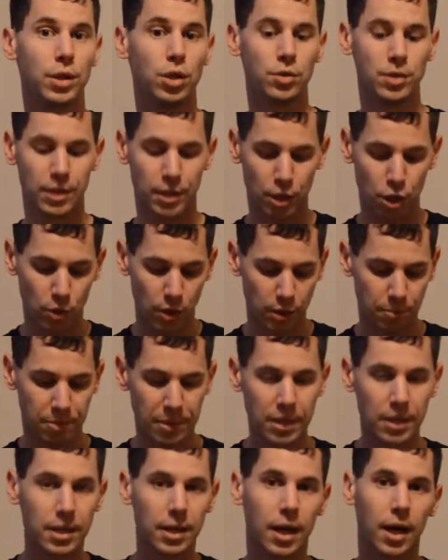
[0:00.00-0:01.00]
using
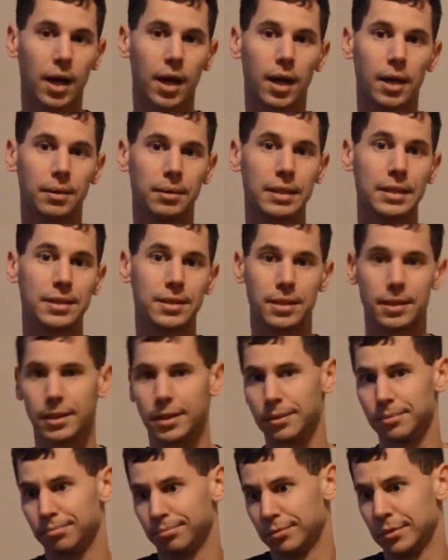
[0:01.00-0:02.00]
USB into
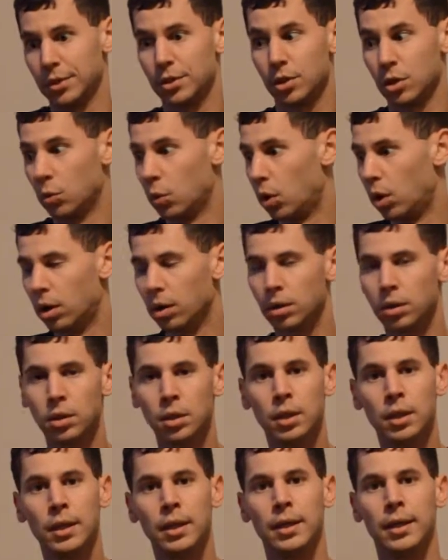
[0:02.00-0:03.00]
the wall.
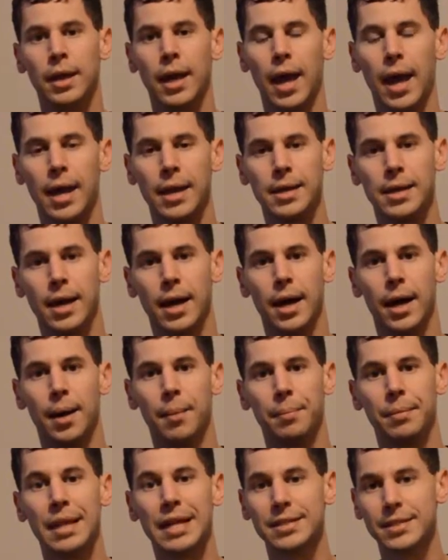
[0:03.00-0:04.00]
And
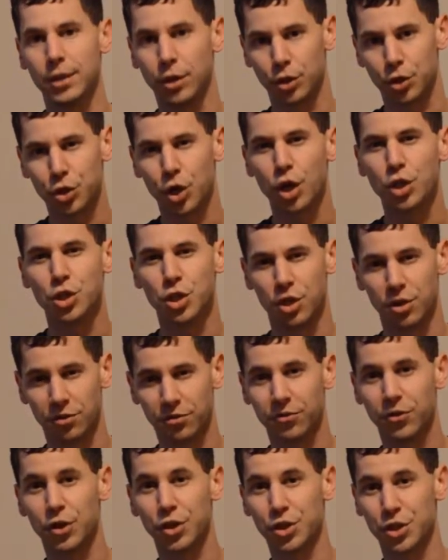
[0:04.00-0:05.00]
that's how you'll charge it your
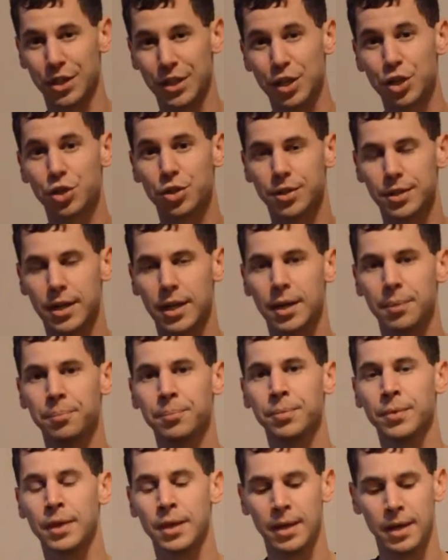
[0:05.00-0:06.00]
first initial time.
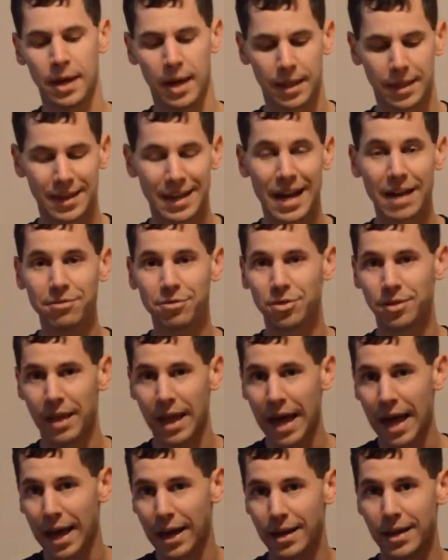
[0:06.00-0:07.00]
And then after
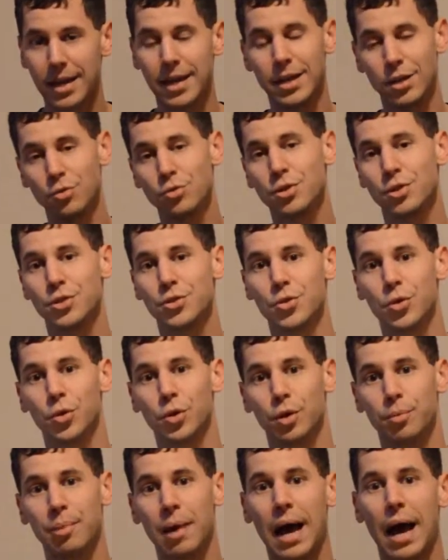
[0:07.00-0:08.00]
that, it uses
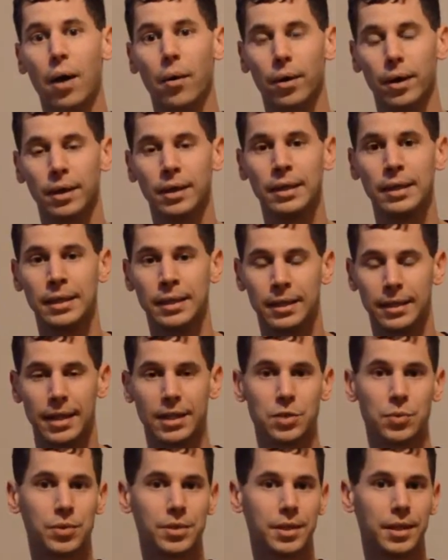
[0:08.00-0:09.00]
solar power.
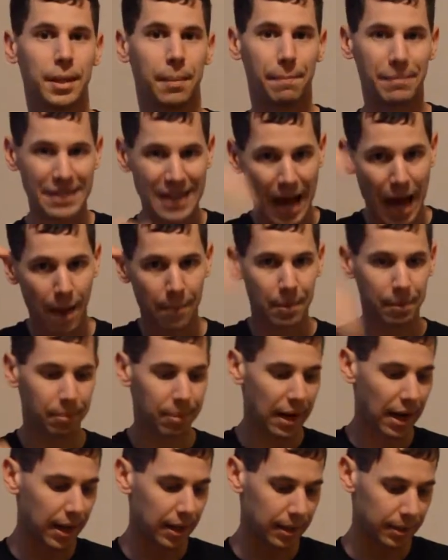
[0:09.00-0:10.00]
That's what's on the top and
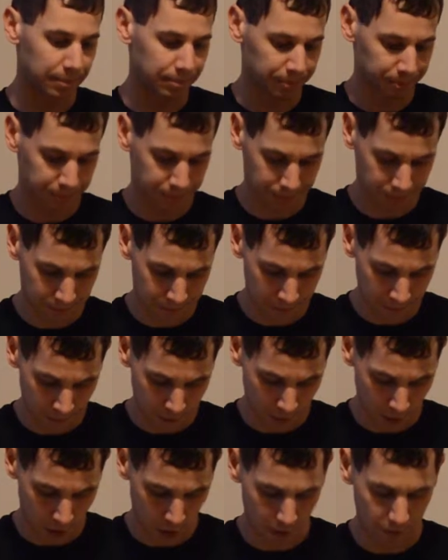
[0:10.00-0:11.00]
bottom
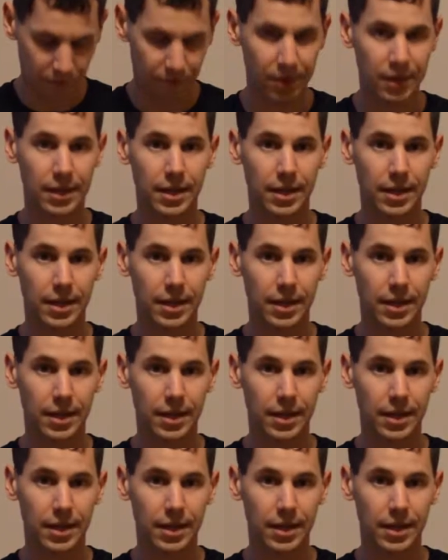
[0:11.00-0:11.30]
of